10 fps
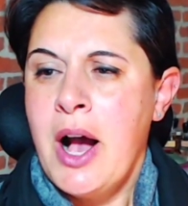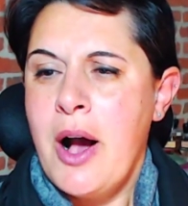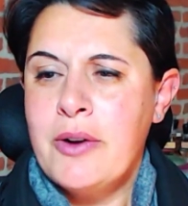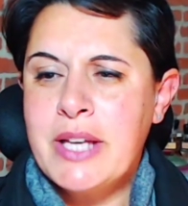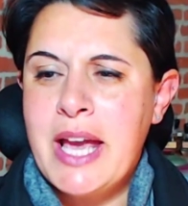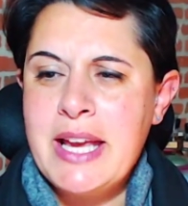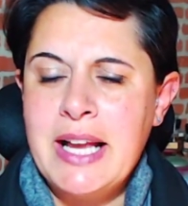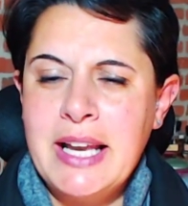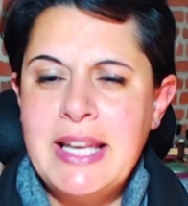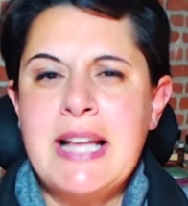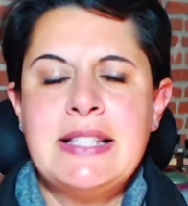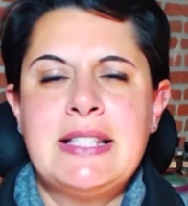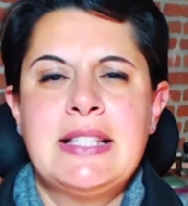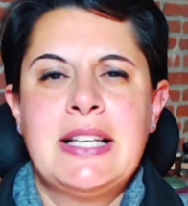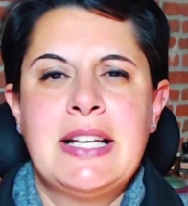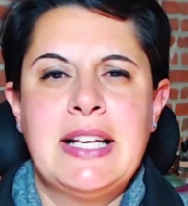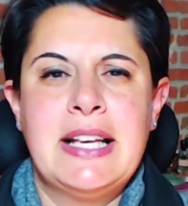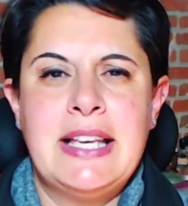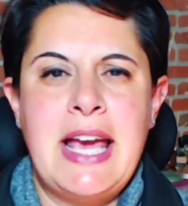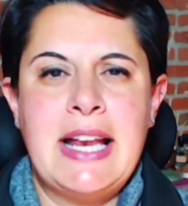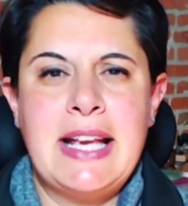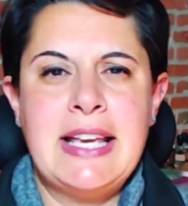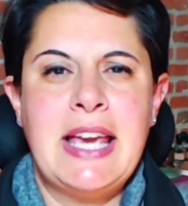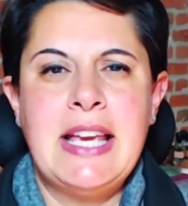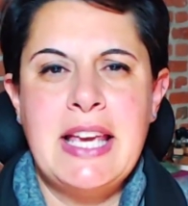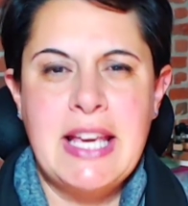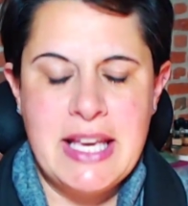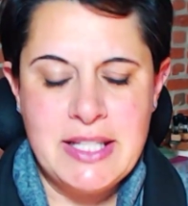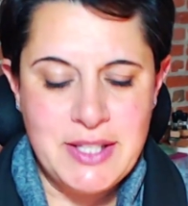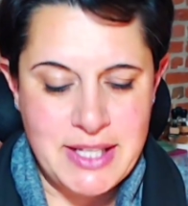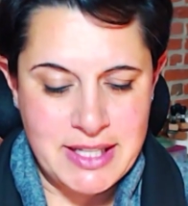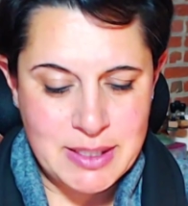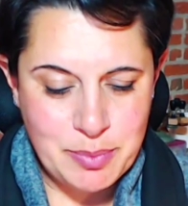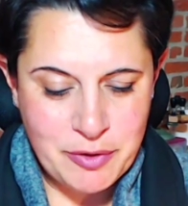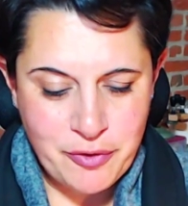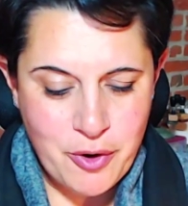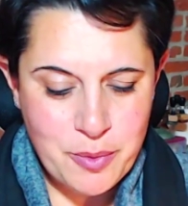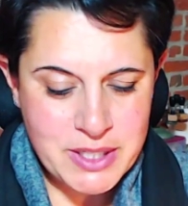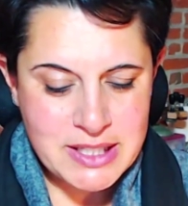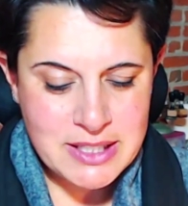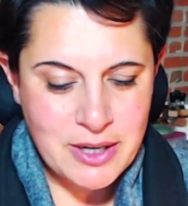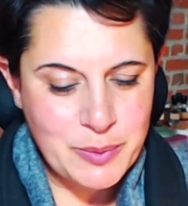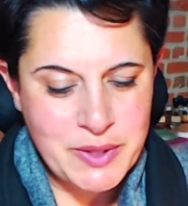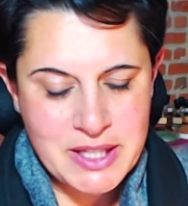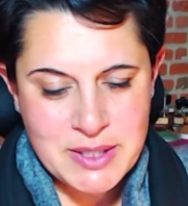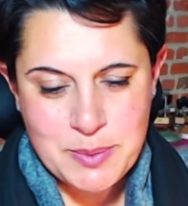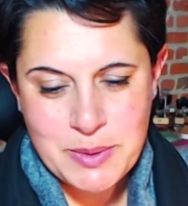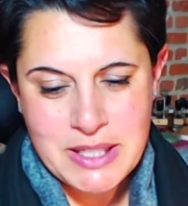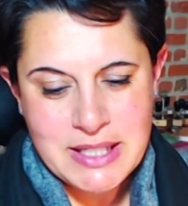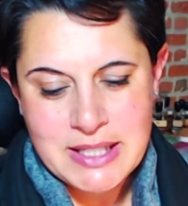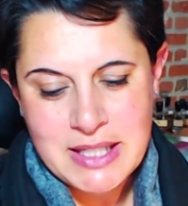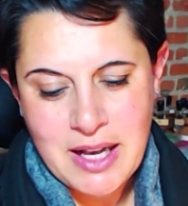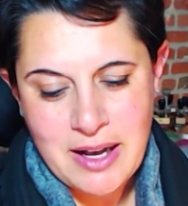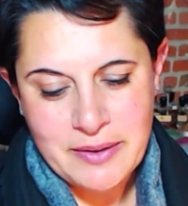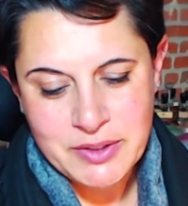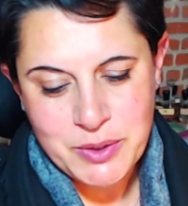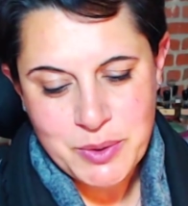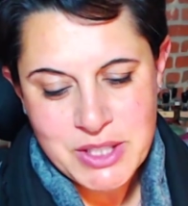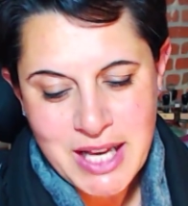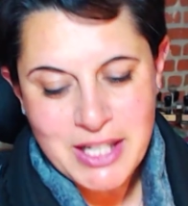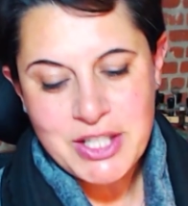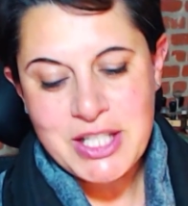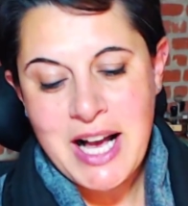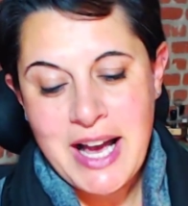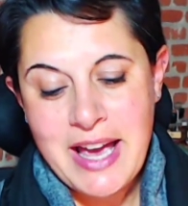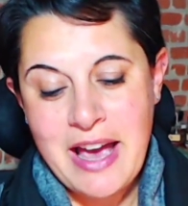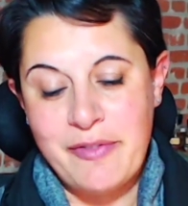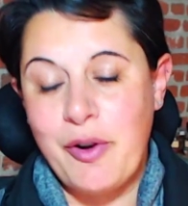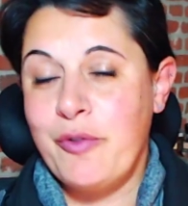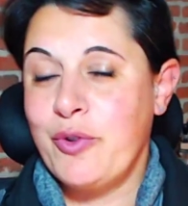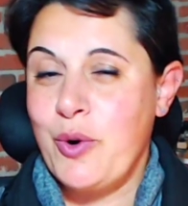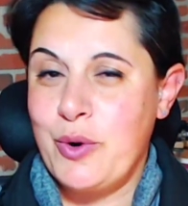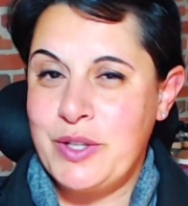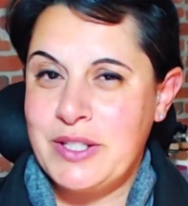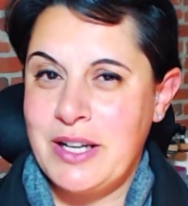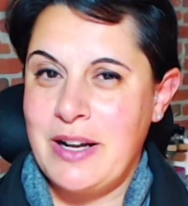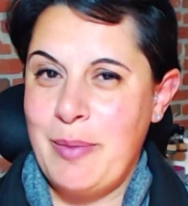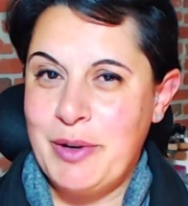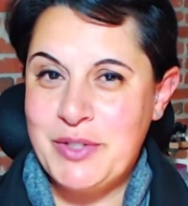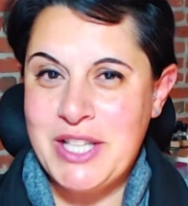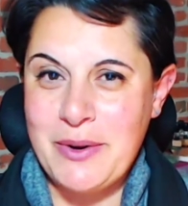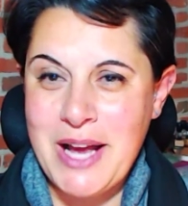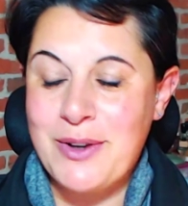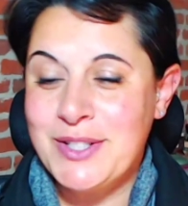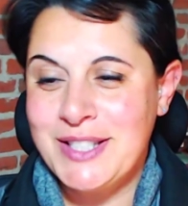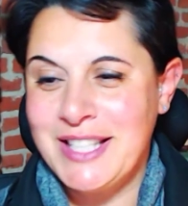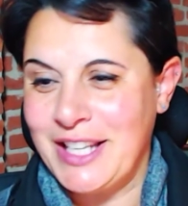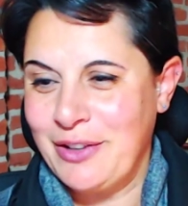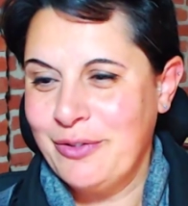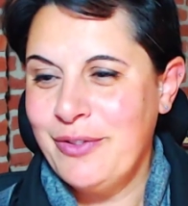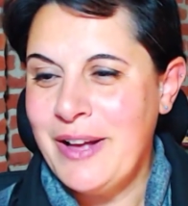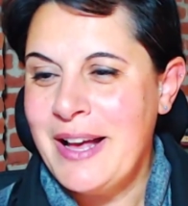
Okay, let's get kicking into this. Before we start with this week's new challenge, I have, of course, a couple of shout outs to give.